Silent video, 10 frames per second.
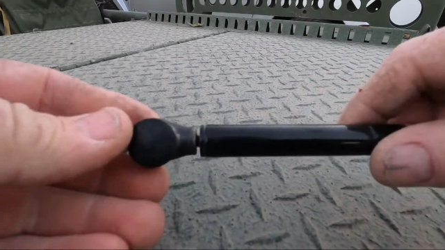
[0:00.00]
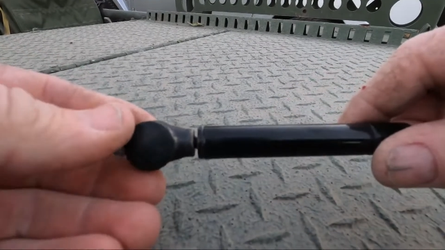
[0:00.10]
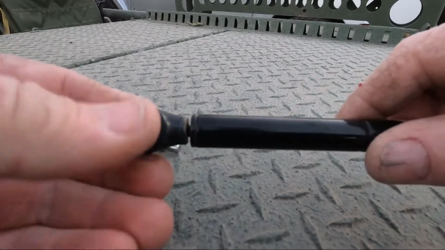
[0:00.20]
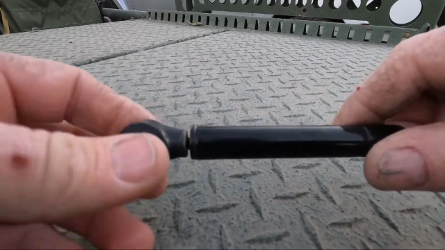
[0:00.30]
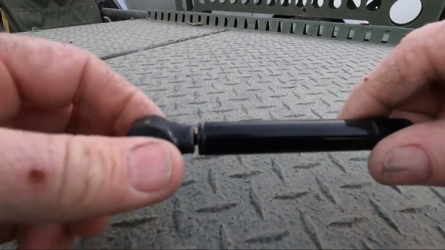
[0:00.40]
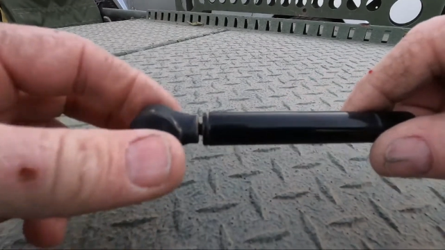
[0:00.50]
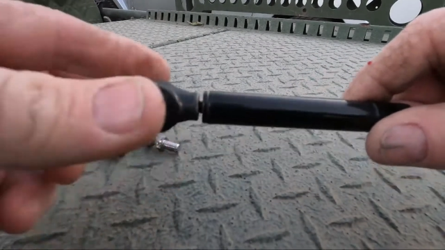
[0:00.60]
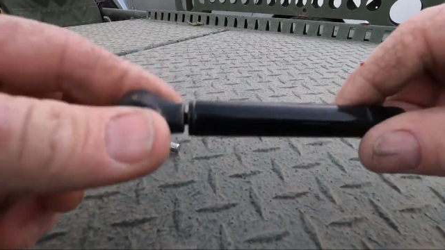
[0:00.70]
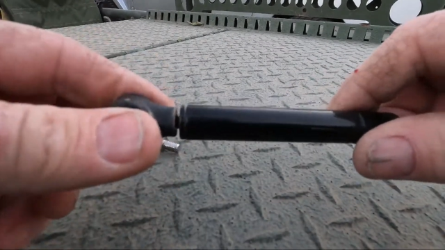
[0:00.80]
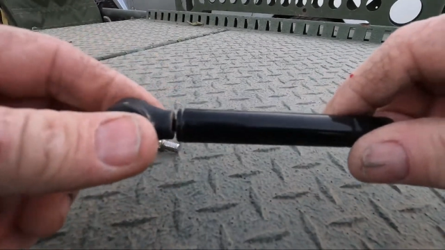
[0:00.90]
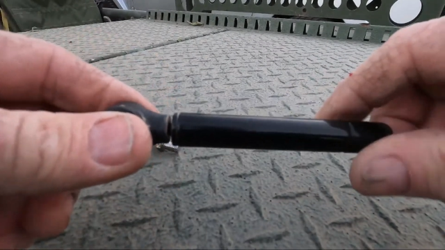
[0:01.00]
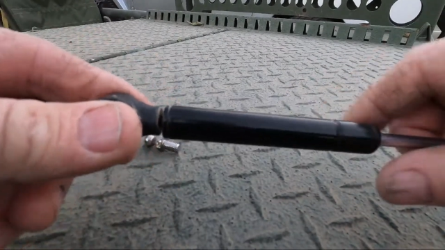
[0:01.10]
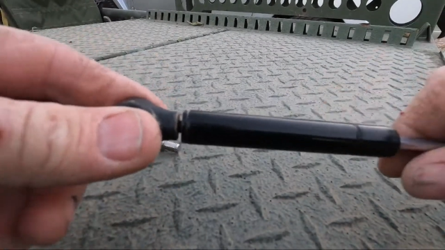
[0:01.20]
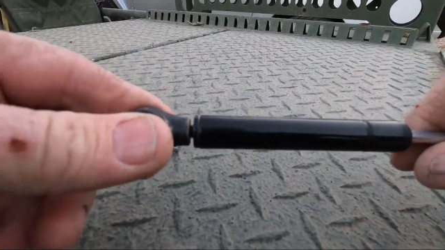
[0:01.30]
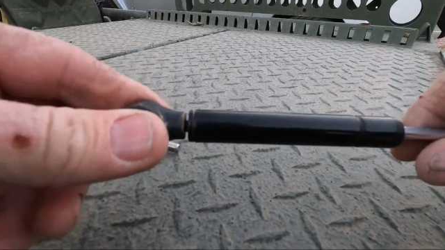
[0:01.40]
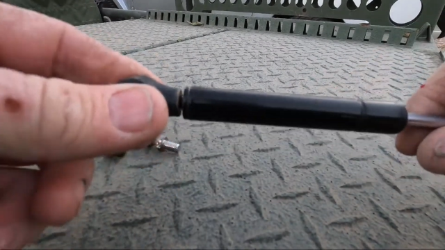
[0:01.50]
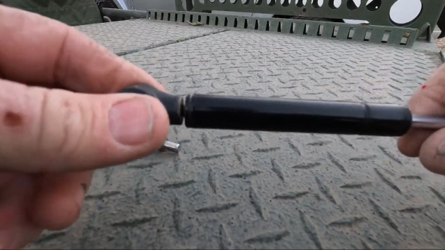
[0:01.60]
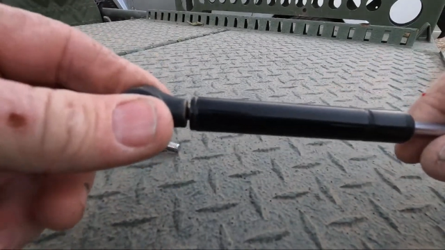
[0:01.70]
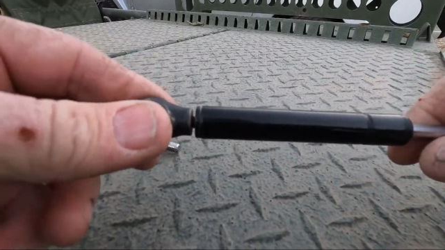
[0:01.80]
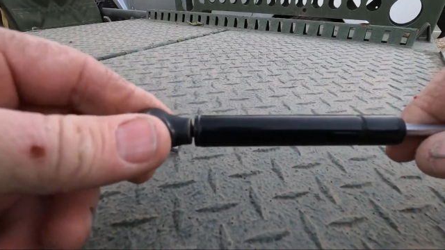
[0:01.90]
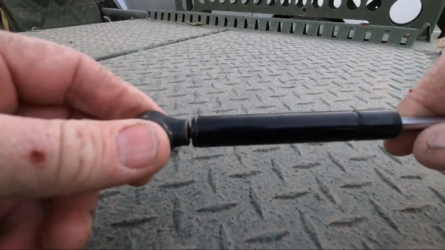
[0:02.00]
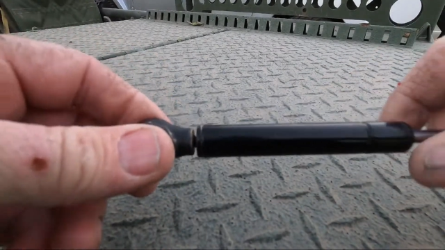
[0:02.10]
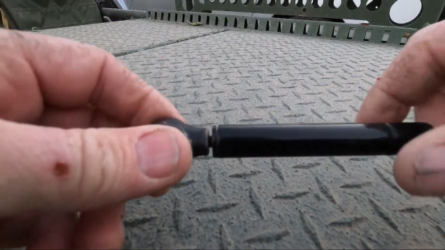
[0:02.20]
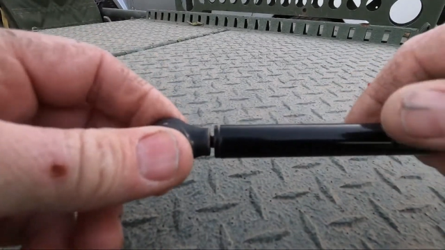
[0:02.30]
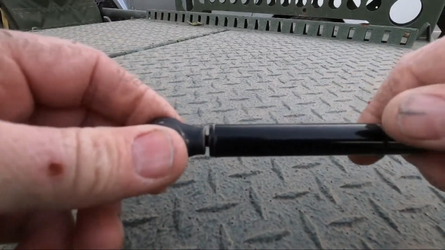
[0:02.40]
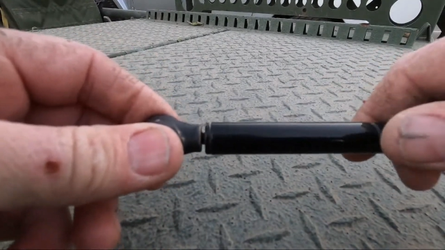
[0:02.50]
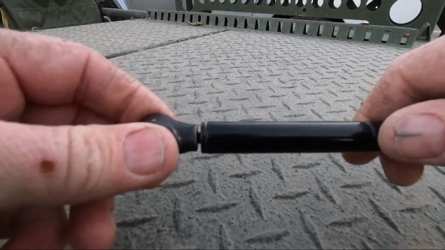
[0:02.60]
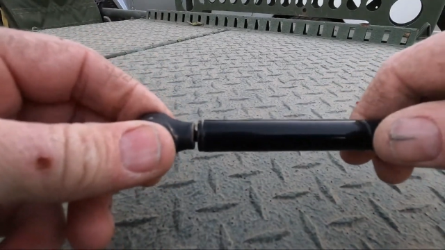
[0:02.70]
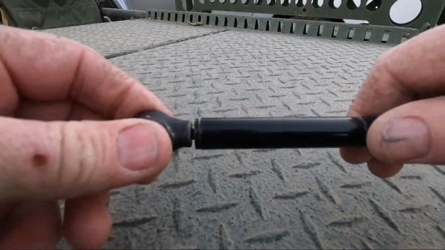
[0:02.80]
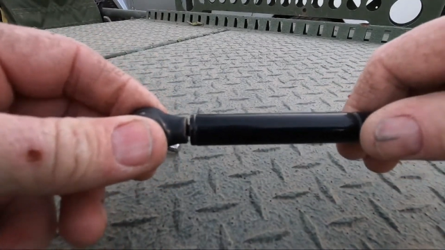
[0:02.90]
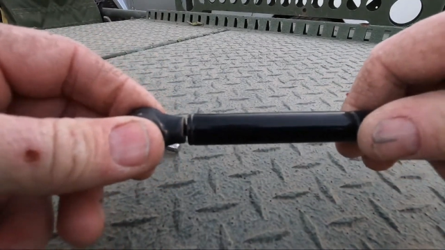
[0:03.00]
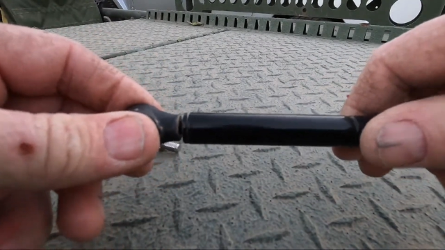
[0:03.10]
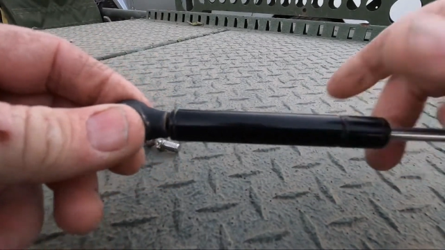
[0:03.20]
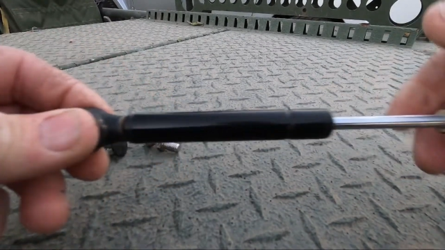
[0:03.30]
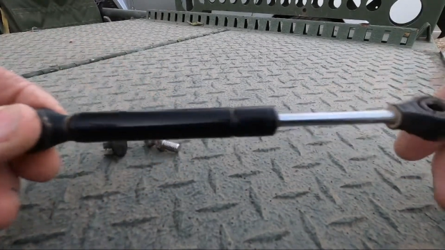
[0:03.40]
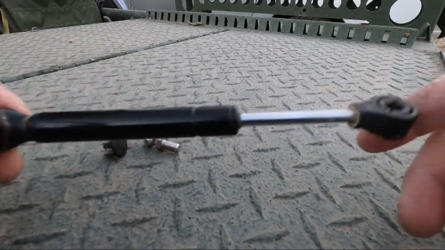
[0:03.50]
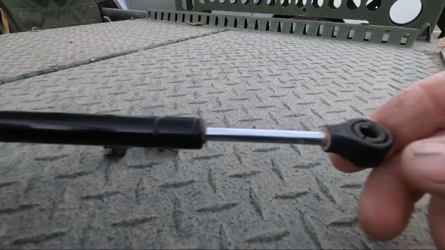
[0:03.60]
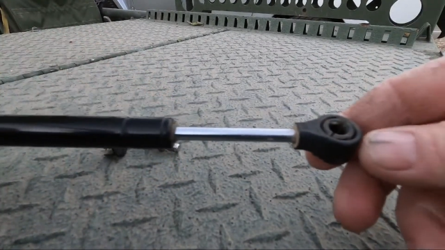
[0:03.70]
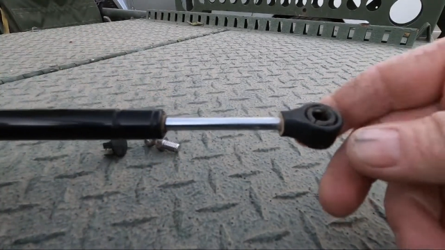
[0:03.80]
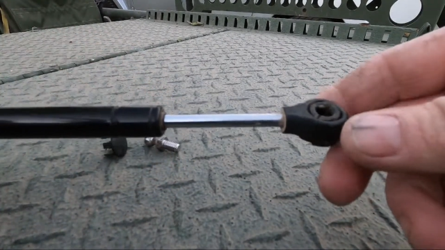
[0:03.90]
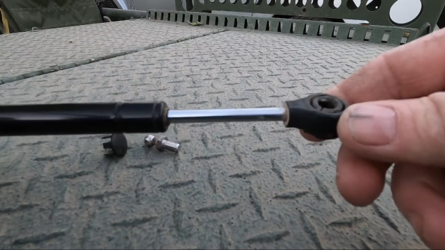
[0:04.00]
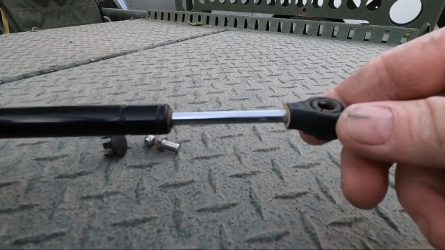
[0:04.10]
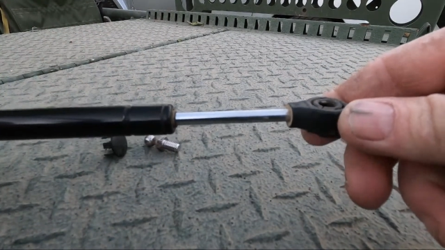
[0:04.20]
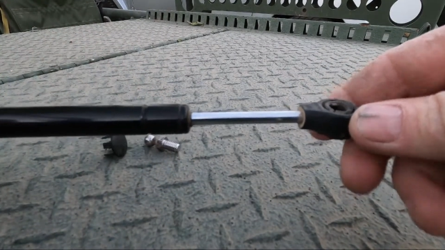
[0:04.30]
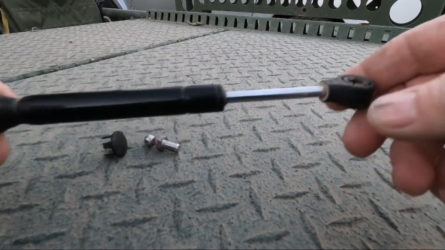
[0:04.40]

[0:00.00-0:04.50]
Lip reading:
[unreadable: no face in view]